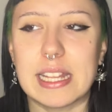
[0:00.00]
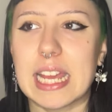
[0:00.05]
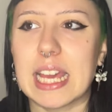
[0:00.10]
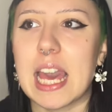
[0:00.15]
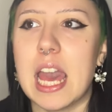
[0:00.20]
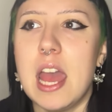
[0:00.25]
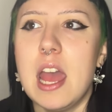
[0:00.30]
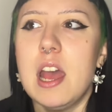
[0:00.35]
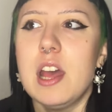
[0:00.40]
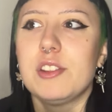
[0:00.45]

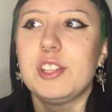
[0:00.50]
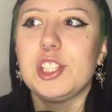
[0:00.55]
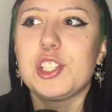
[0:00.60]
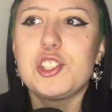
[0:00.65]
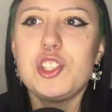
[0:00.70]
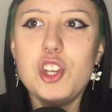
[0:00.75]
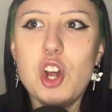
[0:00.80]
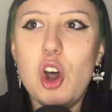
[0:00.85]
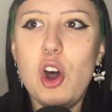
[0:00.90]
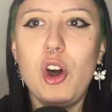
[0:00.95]
Like
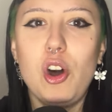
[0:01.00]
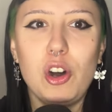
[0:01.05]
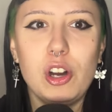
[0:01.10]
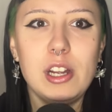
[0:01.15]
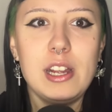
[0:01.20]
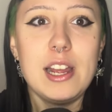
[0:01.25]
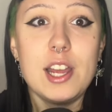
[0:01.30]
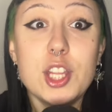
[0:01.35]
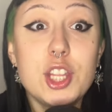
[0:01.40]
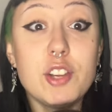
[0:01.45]
there's no
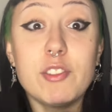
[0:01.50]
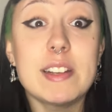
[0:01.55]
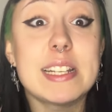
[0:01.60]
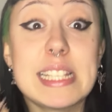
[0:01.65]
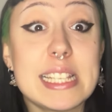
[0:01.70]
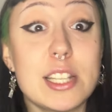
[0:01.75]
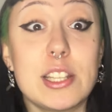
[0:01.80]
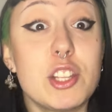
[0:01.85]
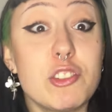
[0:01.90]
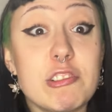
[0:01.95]
there
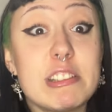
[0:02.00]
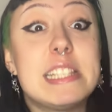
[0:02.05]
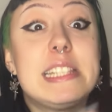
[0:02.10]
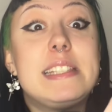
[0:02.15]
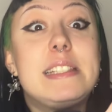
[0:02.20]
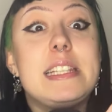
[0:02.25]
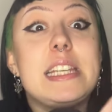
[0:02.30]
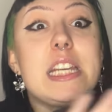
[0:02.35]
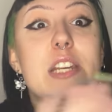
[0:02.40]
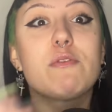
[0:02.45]
is there is
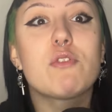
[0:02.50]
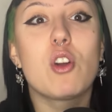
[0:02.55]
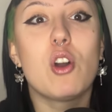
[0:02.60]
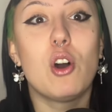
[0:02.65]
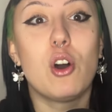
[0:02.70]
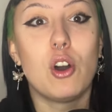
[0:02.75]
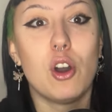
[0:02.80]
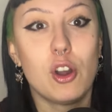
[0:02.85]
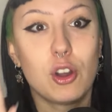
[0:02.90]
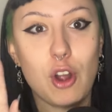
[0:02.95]

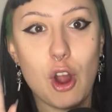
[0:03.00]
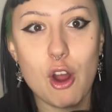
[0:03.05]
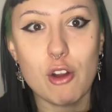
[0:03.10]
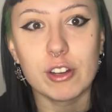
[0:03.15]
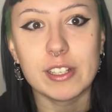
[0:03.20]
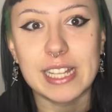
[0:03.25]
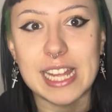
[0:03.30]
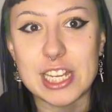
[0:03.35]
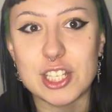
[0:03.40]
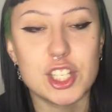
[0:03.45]
zero
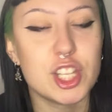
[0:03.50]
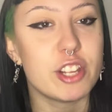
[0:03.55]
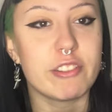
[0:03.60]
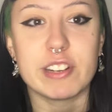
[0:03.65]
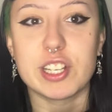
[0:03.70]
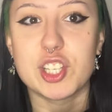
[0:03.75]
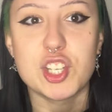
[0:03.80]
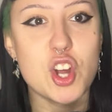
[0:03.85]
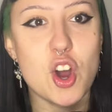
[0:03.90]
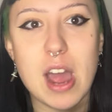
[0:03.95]
correlation, there
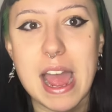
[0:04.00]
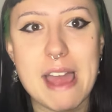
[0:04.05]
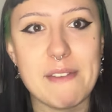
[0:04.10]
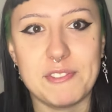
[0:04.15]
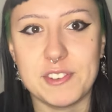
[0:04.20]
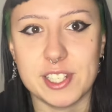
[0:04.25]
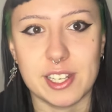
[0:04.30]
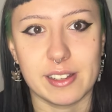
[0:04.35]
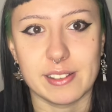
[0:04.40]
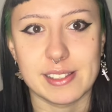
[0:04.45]
is no
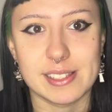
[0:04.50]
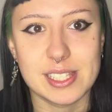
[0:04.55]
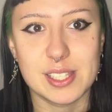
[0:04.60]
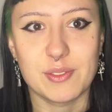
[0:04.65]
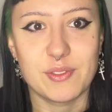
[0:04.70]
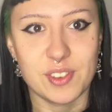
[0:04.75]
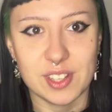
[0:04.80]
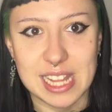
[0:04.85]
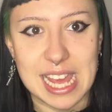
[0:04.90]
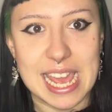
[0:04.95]
evidence
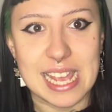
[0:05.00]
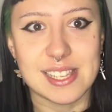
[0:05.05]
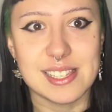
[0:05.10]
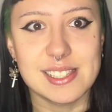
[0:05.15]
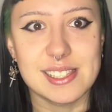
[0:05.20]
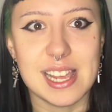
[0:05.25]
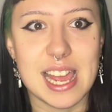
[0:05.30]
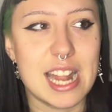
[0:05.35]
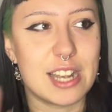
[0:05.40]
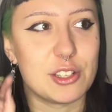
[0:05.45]
for
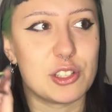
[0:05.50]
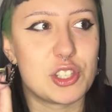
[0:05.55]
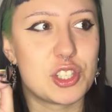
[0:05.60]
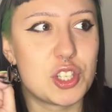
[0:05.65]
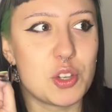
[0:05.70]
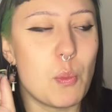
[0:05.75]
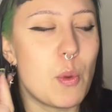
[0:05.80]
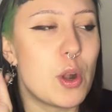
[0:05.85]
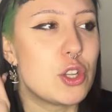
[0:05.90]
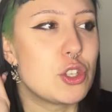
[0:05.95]
this and
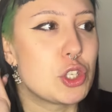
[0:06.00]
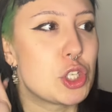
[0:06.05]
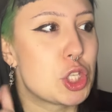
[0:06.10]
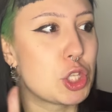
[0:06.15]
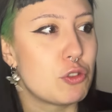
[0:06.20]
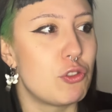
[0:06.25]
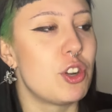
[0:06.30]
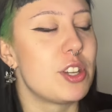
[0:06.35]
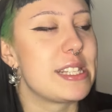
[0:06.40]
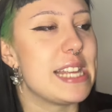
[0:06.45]
someone just
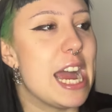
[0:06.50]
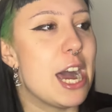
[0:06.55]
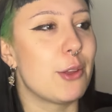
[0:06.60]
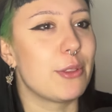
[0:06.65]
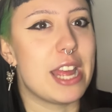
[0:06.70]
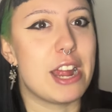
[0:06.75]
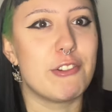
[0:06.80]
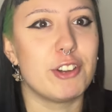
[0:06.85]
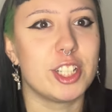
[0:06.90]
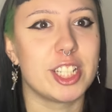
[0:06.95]
throws it out
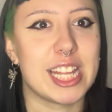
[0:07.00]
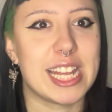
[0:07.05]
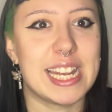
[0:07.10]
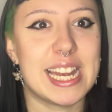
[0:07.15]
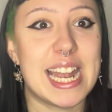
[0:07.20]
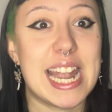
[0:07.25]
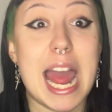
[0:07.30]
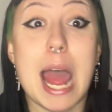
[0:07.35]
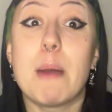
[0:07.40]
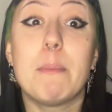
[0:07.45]
there on the
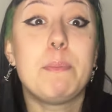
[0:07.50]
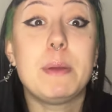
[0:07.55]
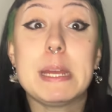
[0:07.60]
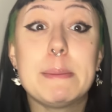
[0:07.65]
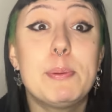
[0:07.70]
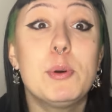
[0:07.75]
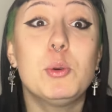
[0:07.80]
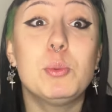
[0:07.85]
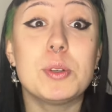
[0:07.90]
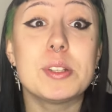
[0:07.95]
internet and
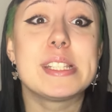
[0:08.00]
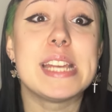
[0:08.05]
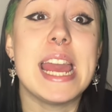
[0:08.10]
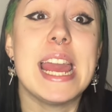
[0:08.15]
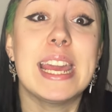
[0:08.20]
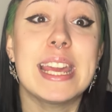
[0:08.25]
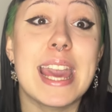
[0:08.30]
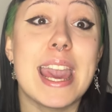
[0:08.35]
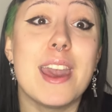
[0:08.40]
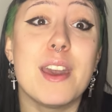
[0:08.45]
people will
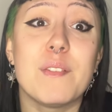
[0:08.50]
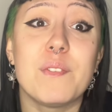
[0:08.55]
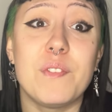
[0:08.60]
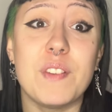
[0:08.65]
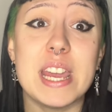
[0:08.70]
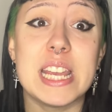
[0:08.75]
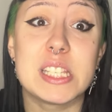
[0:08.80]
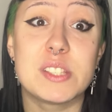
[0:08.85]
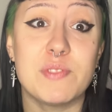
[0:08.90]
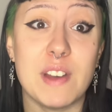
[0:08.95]
take it at
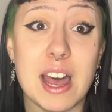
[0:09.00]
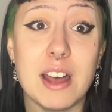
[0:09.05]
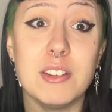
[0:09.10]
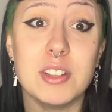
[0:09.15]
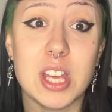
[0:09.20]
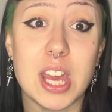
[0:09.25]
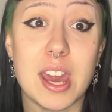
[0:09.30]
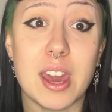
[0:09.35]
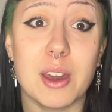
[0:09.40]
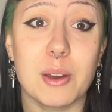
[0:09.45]
face
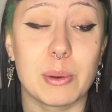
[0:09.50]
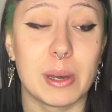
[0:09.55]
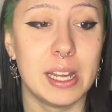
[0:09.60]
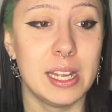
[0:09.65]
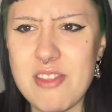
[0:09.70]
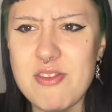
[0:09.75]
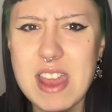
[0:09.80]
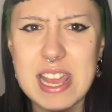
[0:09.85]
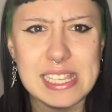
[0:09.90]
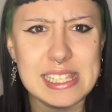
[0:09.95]
value.
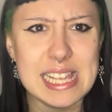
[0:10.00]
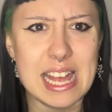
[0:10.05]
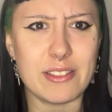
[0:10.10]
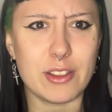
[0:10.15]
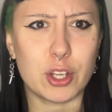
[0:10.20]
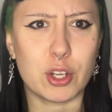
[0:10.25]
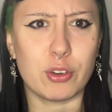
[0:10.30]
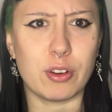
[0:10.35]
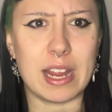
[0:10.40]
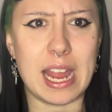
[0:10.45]
Is that
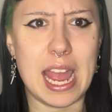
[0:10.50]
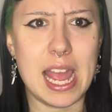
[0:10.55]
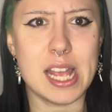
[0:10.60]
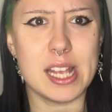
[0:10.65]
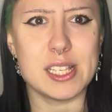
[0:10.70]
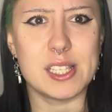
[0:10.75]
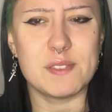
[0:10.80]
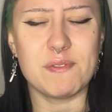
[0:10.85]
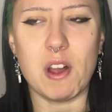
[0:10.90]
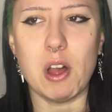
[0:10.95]
the
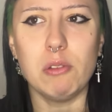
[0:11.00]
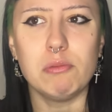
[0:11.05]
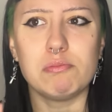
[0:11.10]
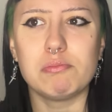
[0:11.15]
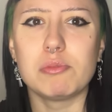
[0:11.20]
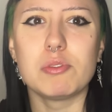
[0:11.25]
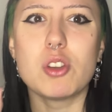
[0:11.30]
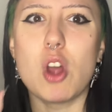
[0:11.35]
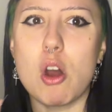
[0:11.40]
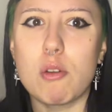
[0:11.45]
creator's
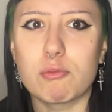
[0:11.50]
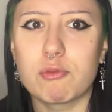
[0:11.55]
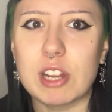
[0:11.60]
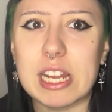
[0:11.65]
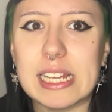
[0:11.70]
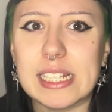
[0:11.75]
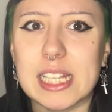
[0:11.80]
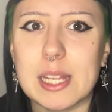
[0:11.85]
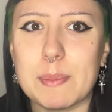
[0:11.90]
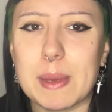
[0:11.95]
fault? Not
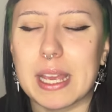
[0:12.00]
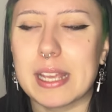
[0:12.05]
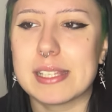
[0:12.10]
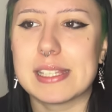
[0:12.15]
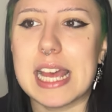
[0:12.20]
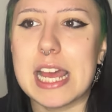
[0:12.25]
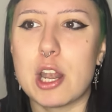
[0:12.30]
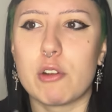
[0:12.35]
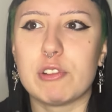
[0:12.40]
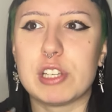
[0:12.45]
really because
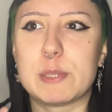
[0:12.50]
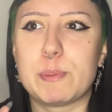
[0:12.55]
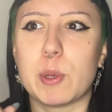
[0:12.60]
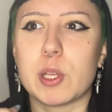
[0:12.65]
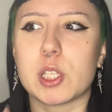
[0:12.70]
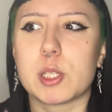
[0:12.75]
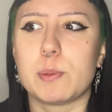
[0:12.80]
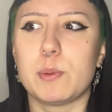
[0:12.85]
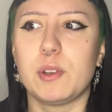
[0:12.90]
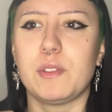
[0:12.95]
they're not
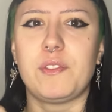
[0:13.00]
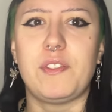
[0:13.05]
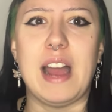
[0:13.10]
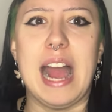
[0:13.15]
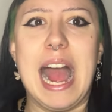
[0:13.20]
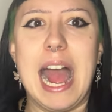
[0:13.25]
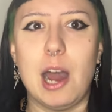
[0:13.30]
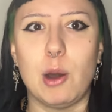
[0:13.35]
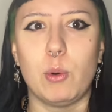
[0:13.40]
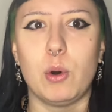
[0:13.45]
responsible for
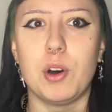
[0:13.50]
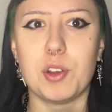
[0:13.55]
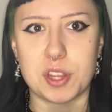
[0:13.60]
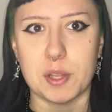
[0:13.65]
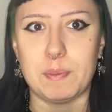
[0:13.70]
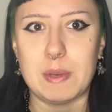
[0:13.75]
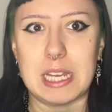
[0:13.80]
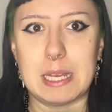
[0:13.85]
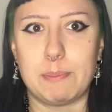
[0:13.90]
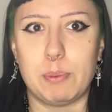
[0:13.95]
how
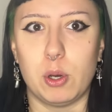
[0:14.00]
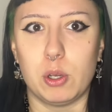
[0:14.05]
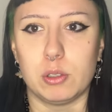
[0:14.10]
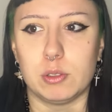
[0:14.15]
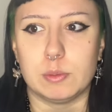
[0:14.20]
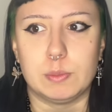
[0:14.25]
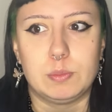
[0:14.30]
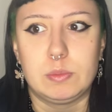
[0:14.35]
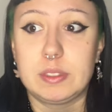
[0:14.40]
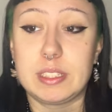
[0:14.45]
other
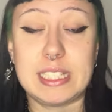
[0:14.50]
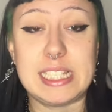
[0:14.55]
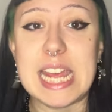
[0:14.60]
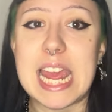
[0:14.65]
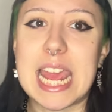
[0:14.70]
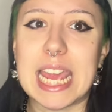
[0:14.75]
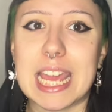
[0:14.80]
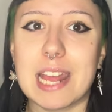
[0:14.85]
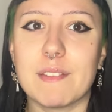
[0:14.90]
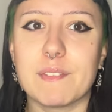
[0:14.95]
people
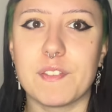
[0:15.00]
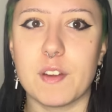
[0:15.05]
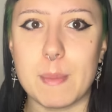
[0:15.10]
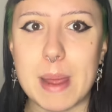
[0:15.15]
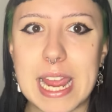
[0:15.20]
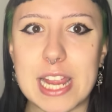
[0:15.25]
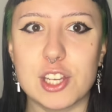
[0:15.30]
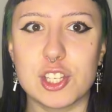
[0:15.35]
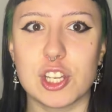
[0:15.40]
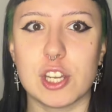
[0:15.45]
take
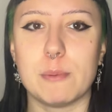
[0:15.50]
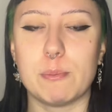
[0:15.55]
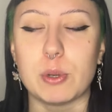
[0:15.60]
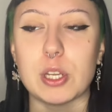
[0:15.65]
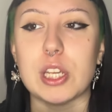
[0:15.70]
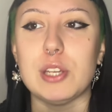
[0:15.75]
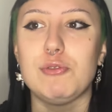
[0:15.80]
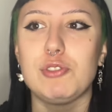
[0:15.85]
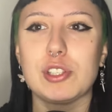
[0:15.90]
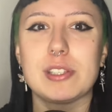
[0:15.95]
information,
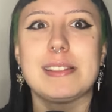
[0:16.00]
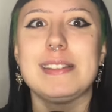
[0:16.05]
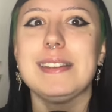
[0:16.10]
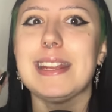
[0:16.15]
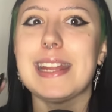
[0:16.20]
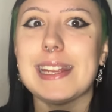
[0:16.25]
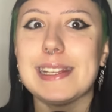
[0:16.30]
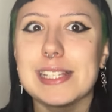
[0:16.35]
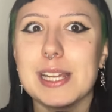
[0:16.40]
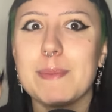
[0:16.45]
but you just
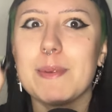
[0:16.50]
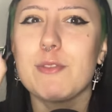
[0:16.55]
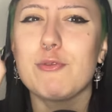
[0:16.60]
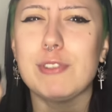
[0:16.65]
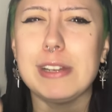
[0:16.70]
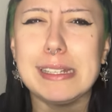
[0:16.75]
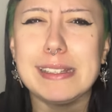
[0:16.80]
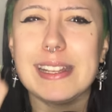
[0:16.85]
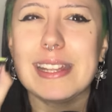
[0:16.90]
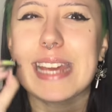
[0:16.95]
need to be
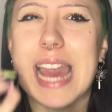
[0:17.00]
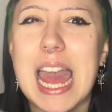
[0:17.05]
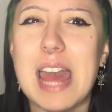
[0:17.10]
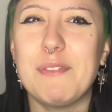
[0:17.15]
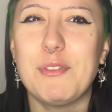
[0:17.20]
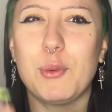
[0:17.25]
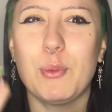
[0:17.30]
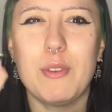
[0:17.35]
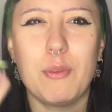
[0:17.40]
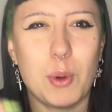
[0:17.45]
really
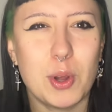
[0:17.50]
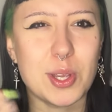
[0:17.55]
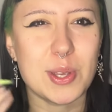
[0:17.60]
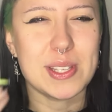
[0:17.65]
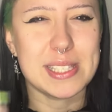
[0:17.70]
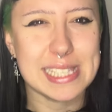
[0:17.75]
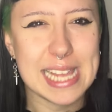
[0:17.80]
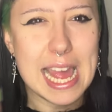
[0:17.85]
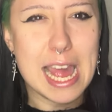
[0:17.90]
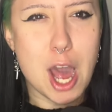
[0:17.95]
careful with what
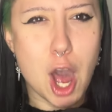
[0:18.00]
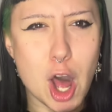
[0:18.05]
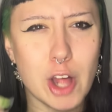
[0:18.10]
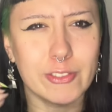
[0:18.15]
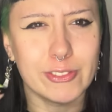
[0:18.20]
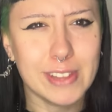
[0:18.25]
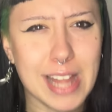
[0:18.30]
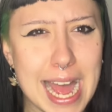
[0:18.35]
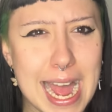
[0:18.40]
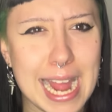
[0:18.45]
you say
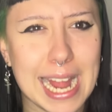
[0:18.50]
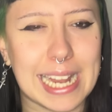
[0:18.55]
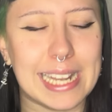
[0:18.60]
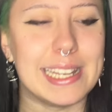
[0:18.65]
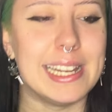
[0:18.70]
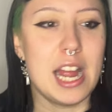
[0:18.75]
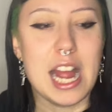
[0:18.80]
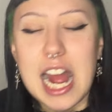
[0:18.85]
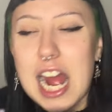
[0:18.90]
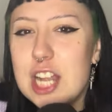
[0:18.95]

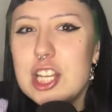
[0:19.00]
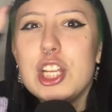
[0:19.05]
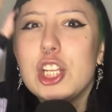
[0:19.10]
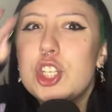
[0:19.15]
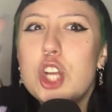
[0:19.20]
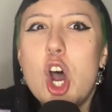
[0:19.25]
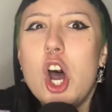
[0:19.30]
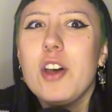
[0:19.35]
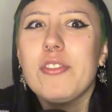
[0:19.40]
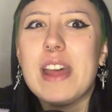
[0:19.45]
online. And you're
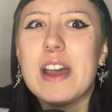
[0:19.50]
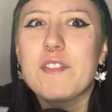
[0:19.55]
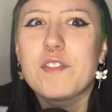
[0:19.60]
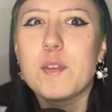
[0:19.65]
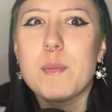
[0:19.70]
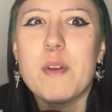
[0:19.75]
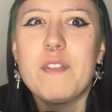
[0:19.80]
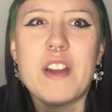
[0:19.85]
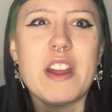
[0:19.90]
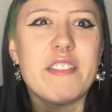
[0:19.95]
taught that
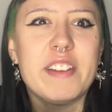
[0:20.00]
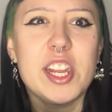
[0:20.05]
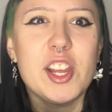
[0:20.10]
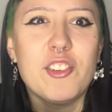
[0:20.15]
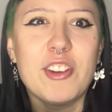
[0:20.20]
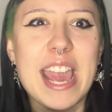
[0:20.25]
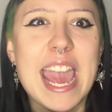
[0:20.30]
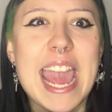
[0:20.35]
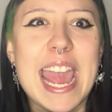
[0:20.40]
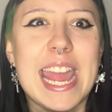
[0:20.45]
from a very
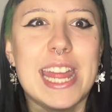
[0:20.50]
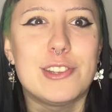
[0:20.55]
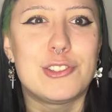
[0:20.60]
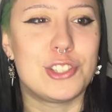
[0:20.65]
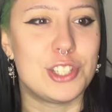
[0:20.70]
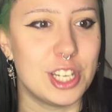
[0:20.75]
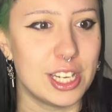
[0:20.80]
young age.